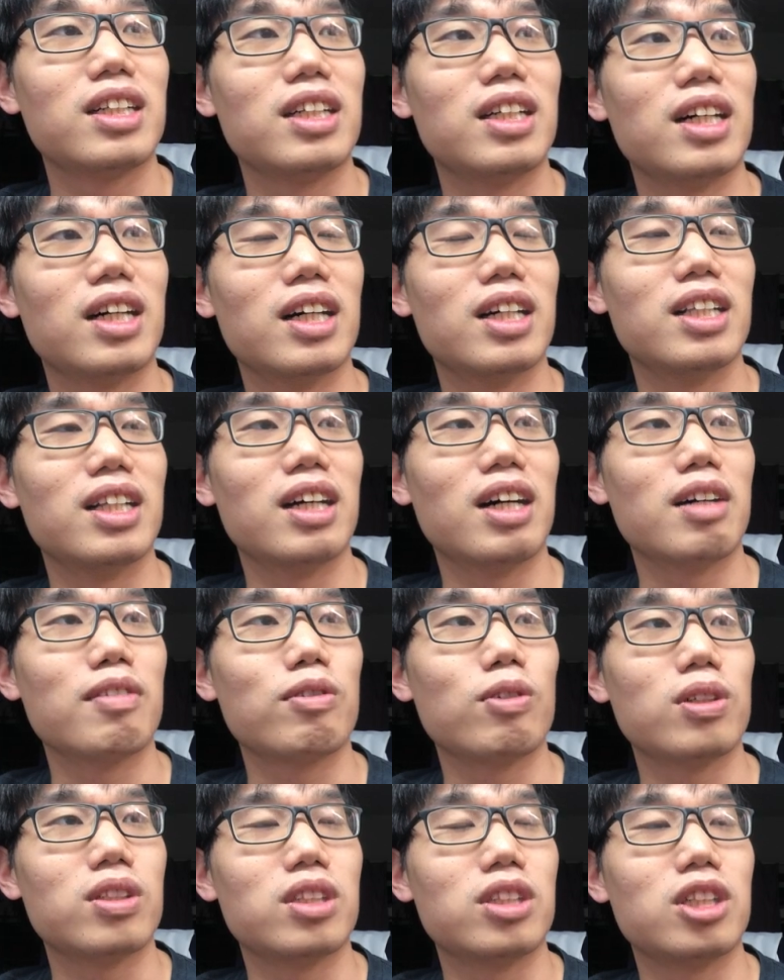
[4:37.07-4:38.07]
Yeah, and then
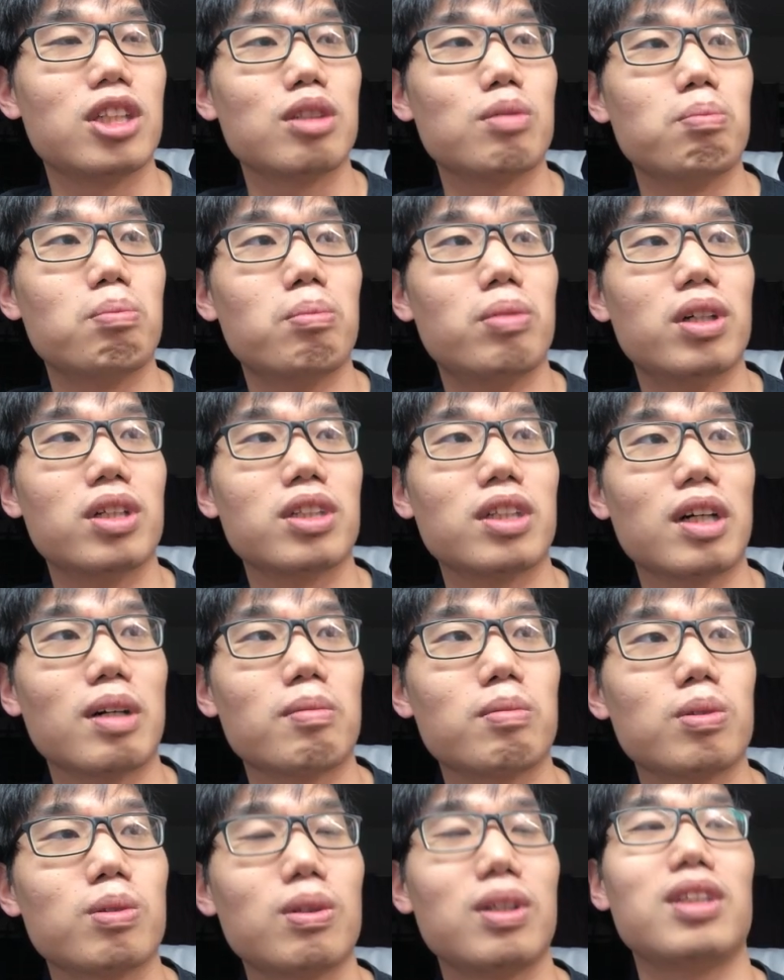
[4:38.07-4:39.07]
afterwards it just burst up.
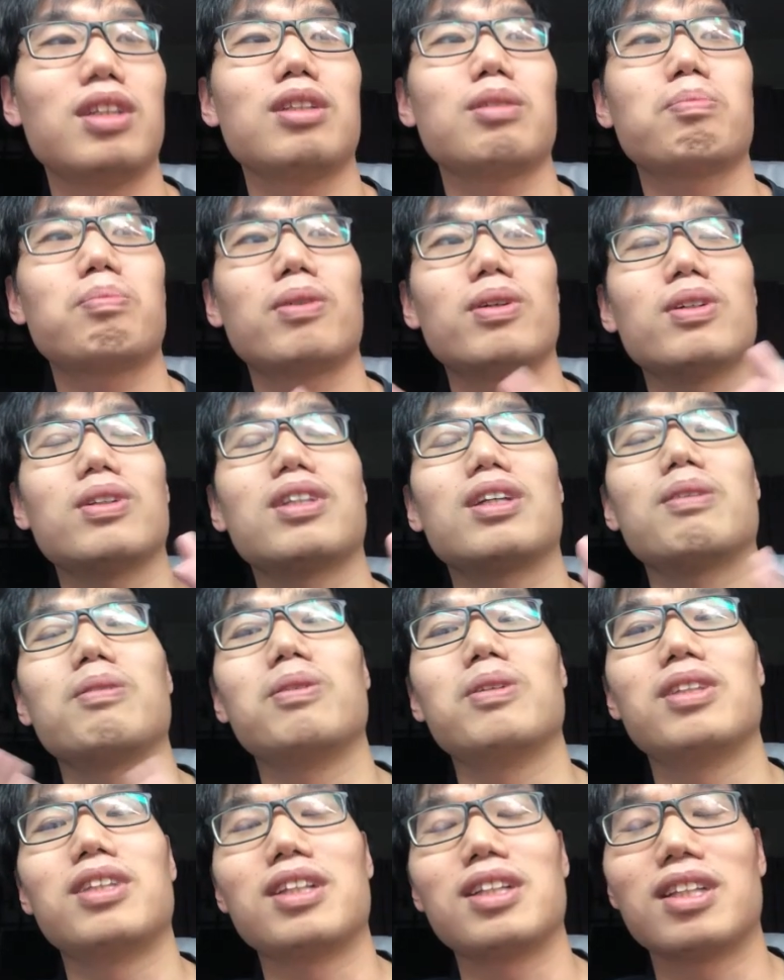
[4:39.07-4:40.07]
So at this point I tell
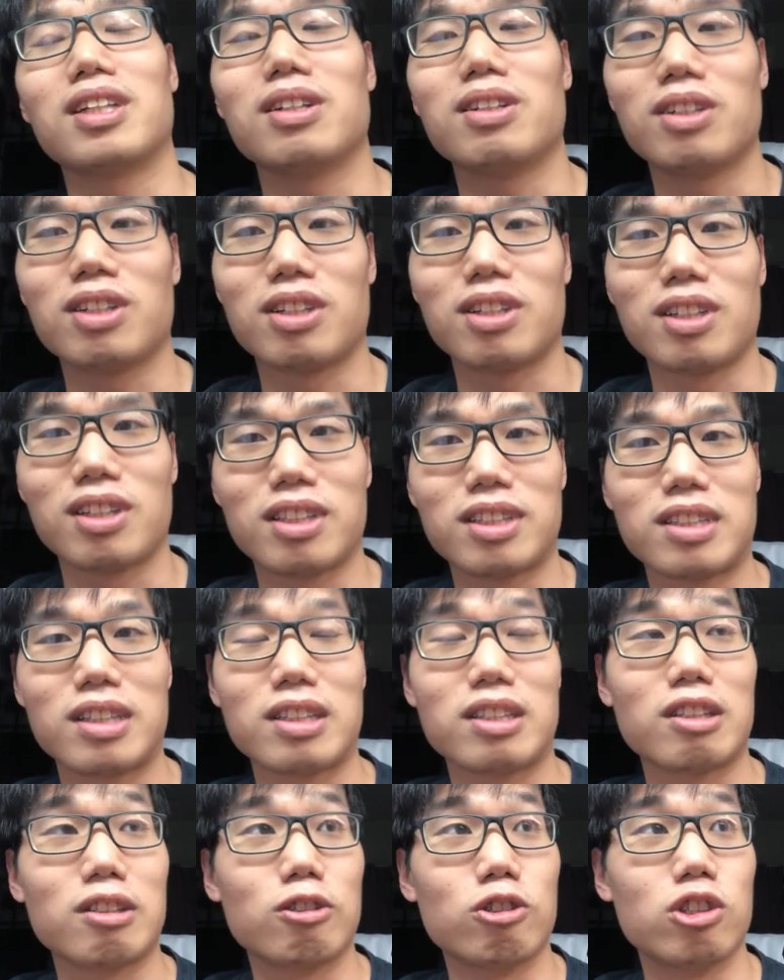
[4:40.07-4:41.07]
you, think now, it's
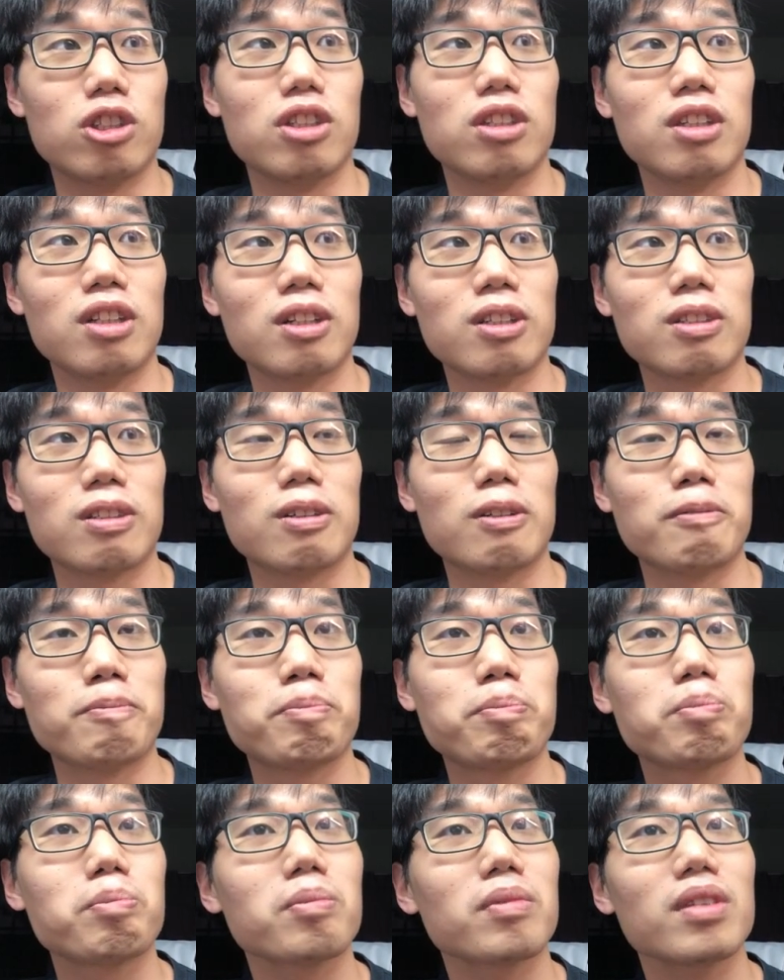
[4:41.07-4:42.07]
such a genius, you know.
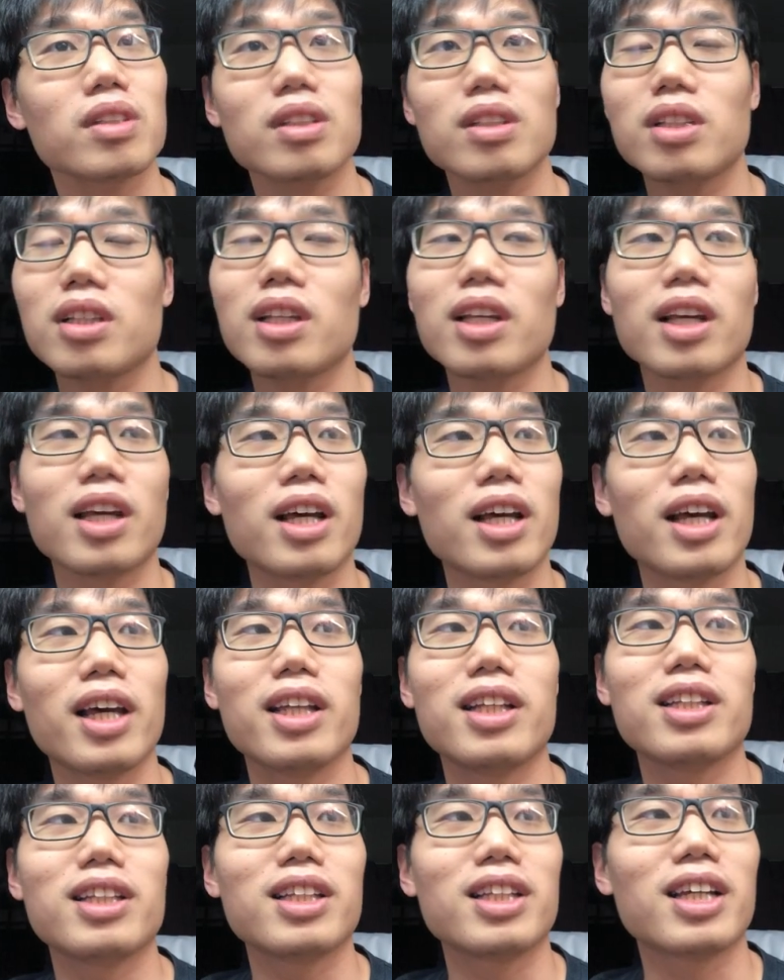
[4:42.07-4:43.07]

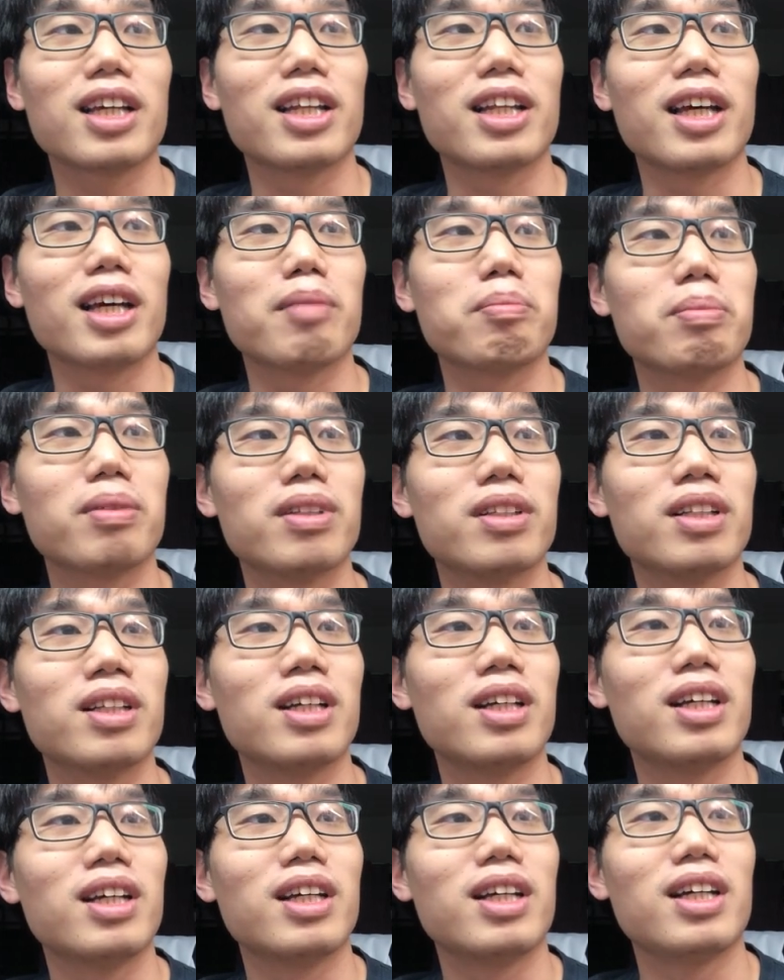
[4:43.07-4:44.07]
Anything can happen
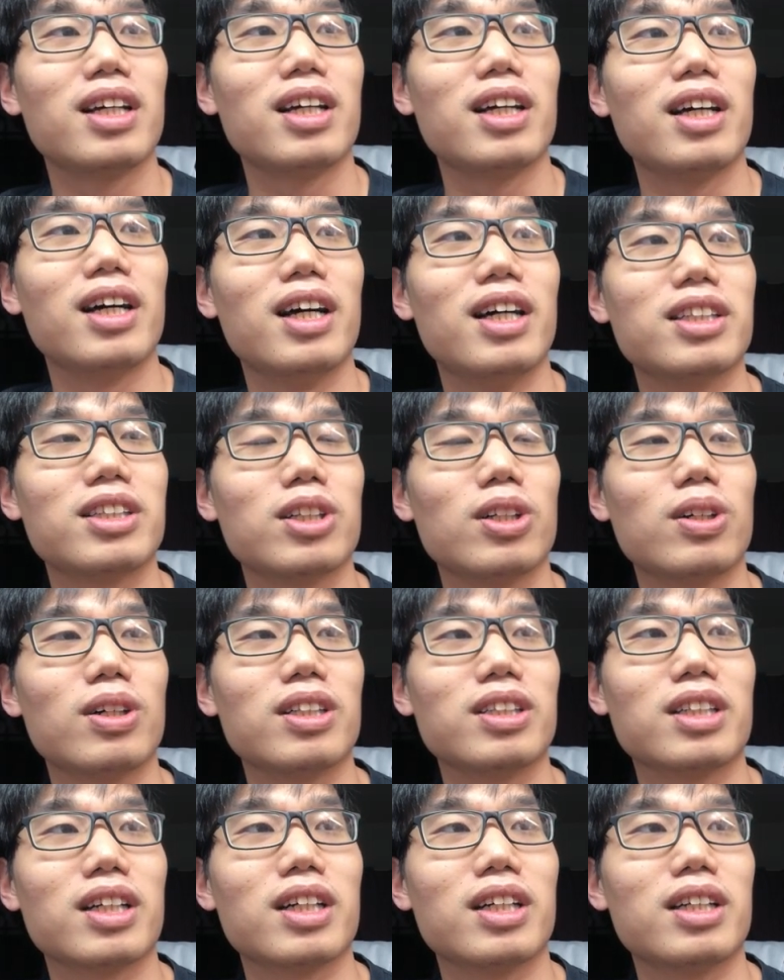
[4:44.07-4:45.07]
as long
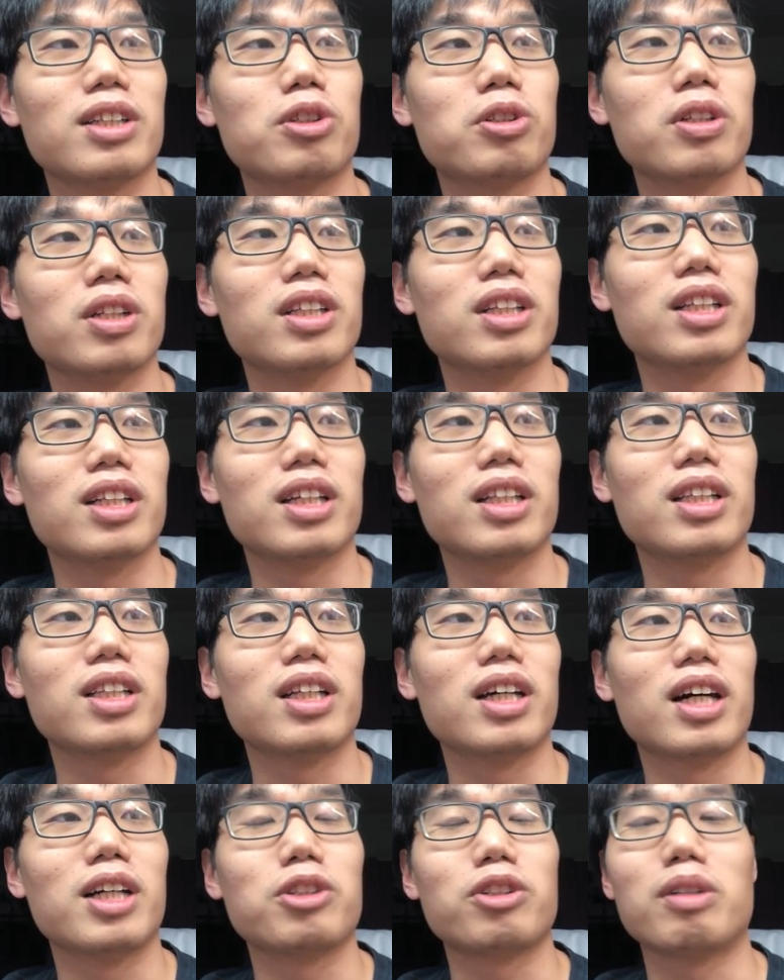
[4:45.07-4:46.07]
as I trade it.
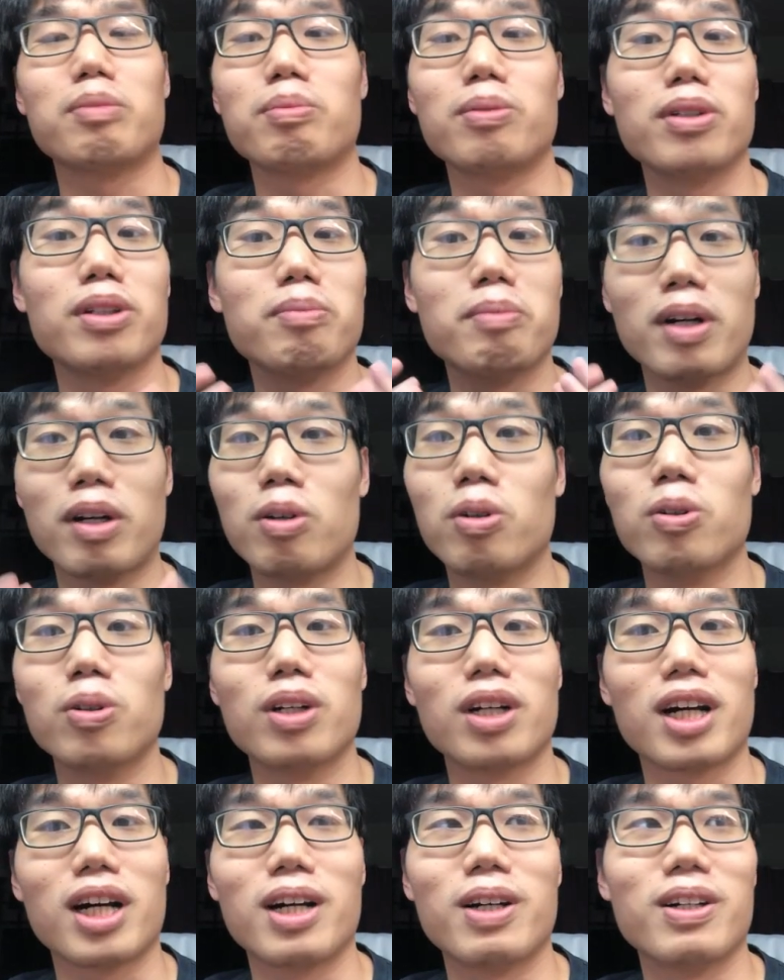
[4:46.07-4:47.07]
I should have put in my
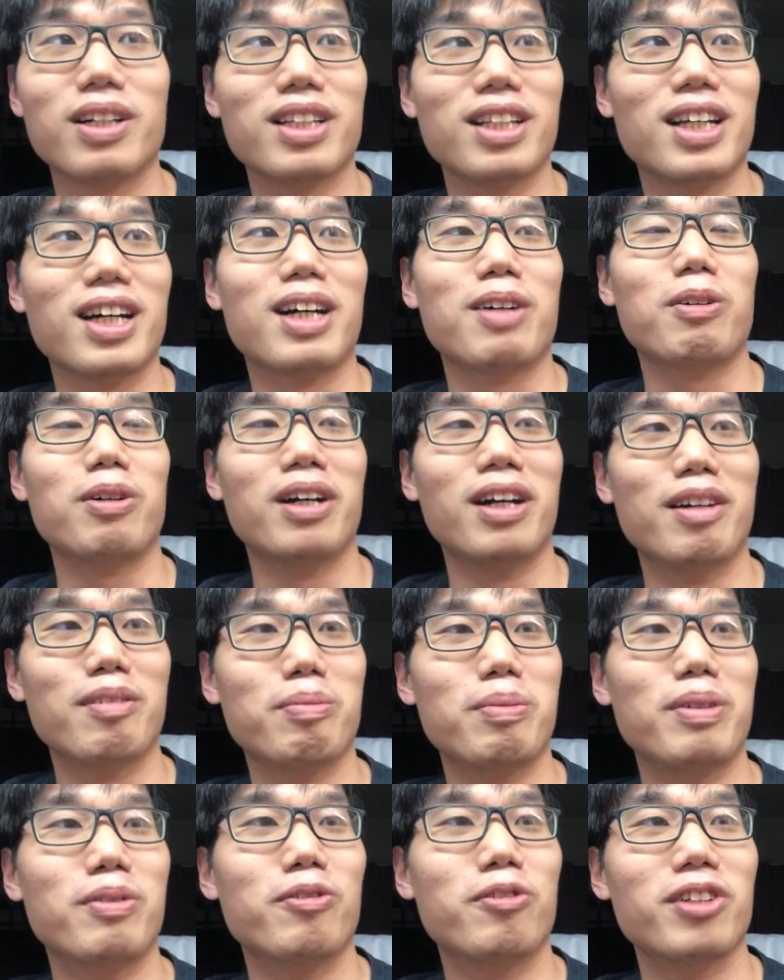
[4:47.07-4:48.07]
whole account, and then I would
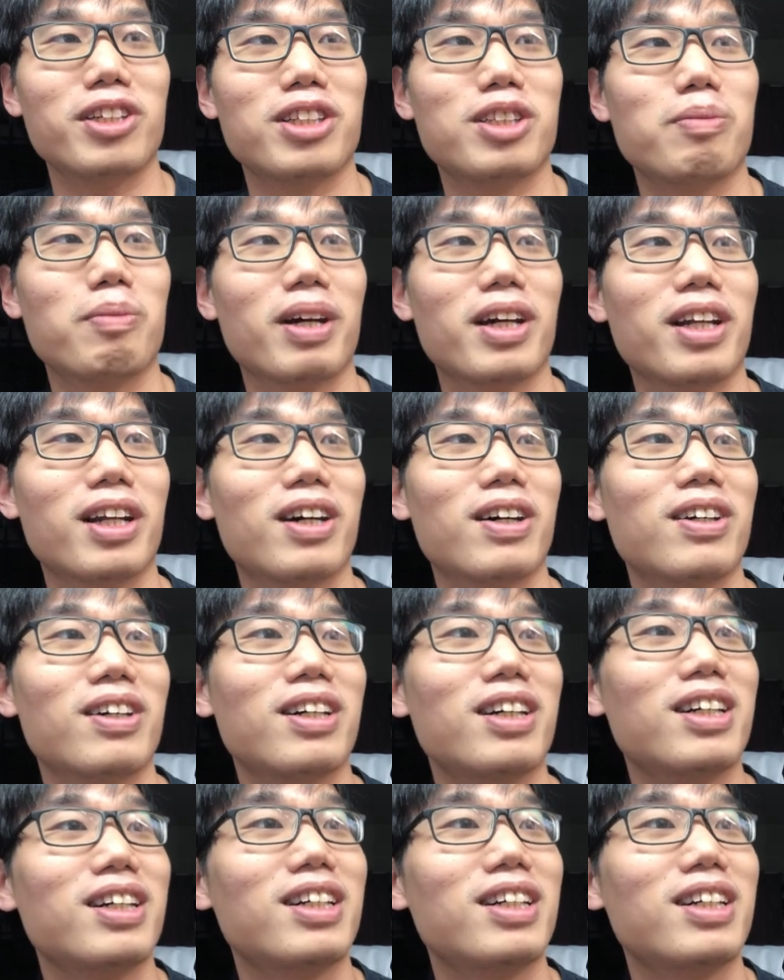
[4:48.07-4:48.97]
have been rich by now.